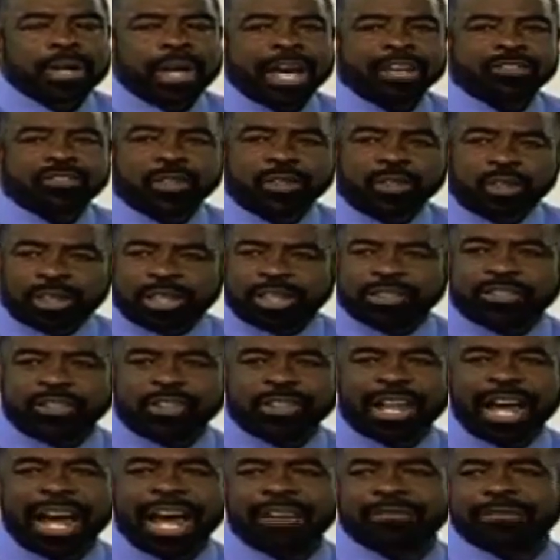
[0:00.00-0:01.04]
As you look at
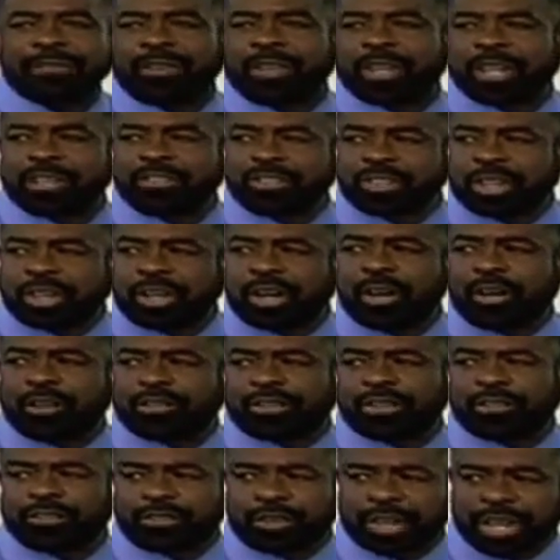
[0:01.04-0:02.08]
your life, you look at your
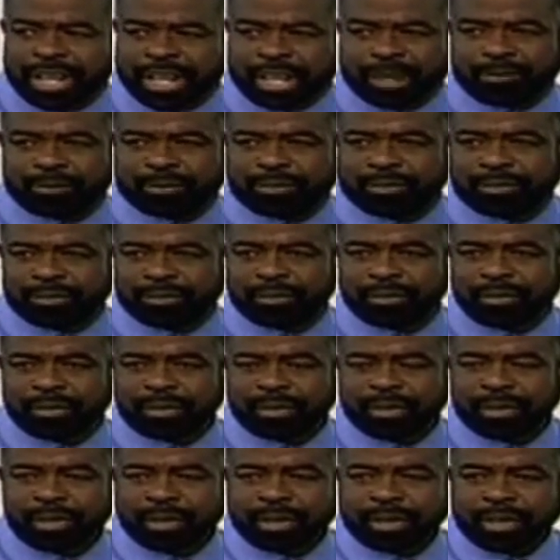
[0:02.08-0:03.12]
goals and dreams.
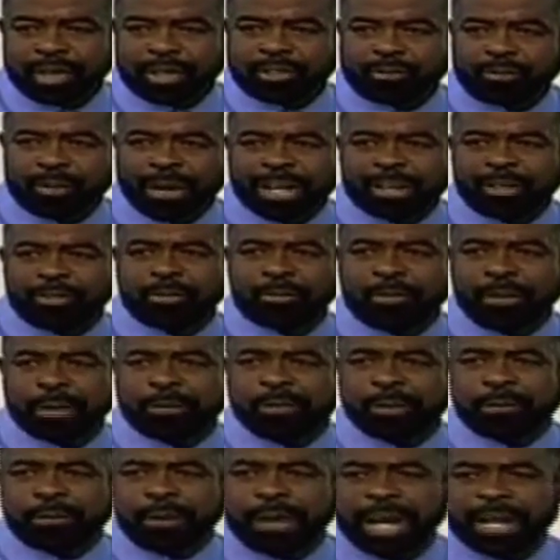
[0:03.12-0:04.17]
It's better to be
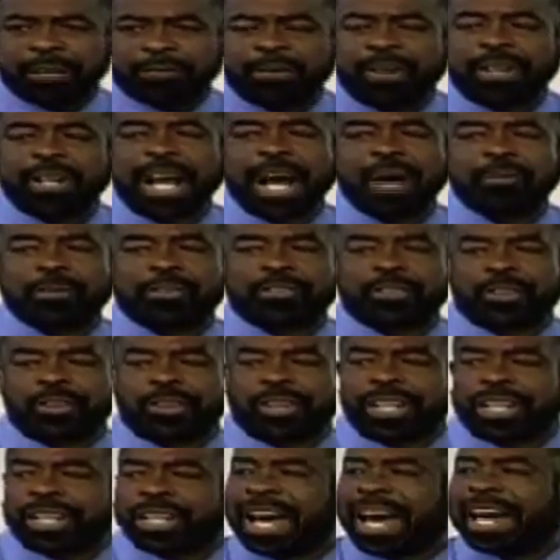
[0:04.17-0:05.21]
prepared for an
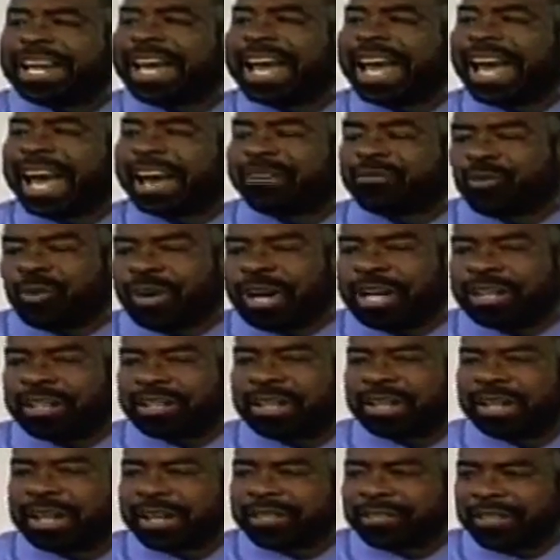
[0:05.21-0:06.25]
opportunity and not have
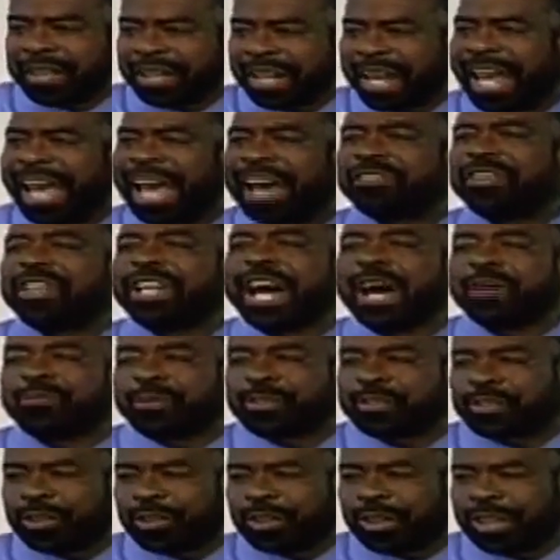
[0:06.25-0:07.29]
one than to have an
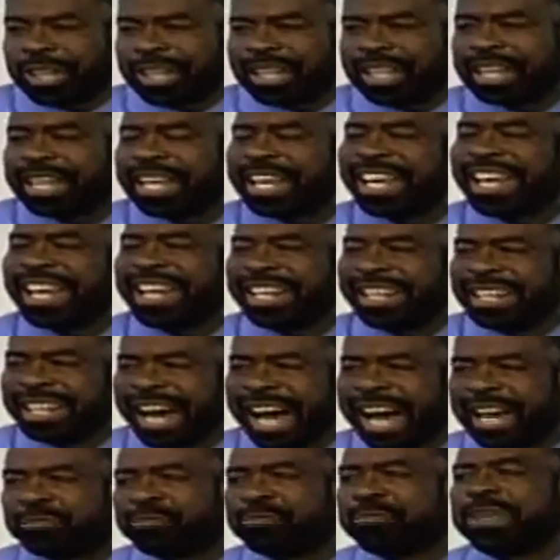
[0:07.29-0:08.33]
opportunity and
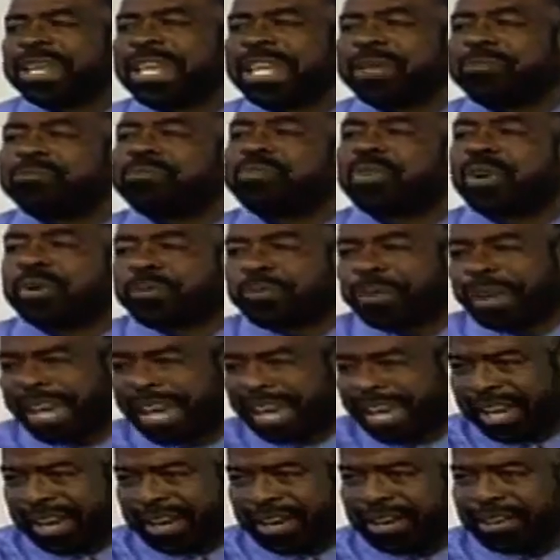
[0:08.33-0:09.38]
not be
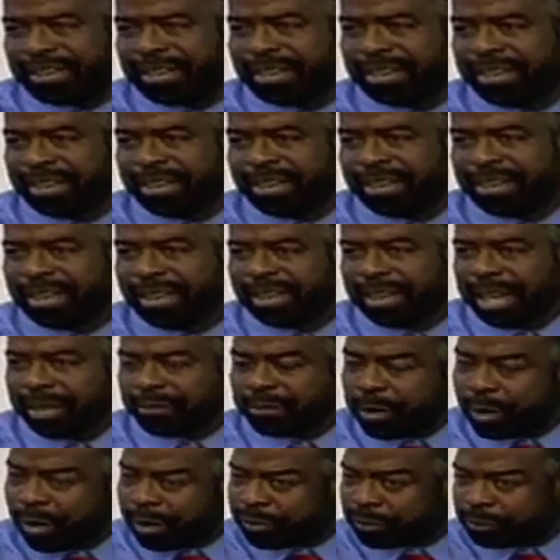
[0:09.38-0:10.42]
prepared.
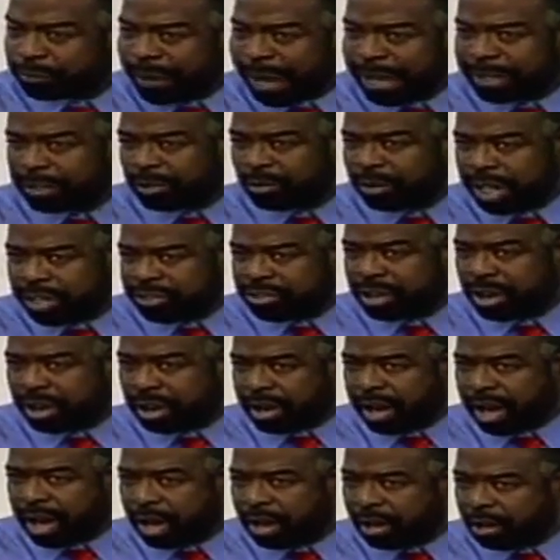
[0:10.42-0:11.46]
If you expect to reach your
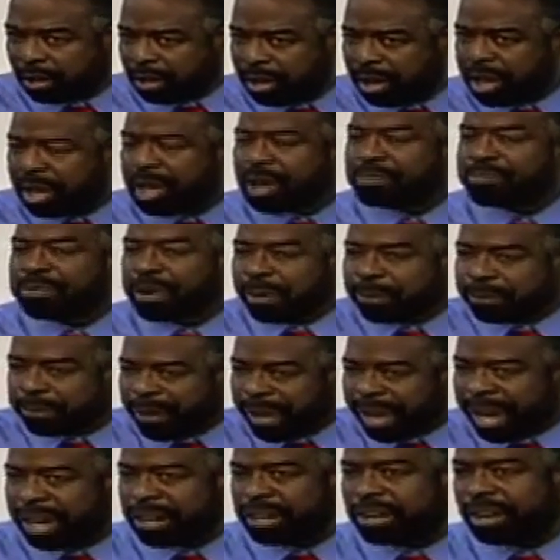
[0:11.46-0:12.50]
goal,
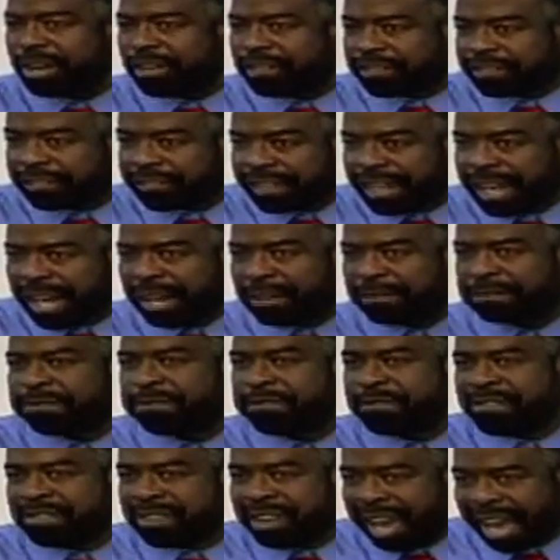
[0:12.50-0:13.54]
prepare
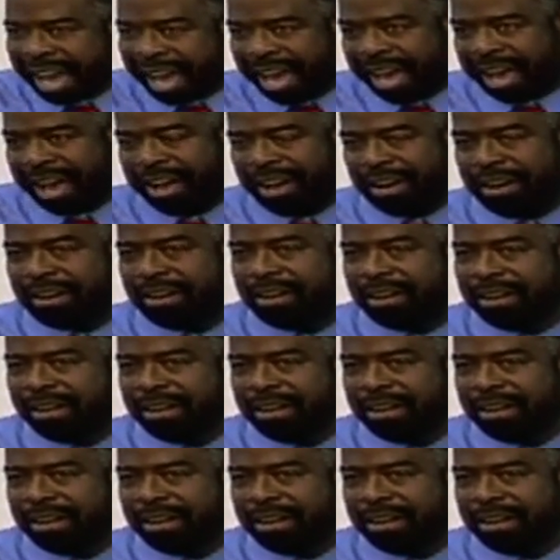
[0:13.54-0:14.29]
yourself now.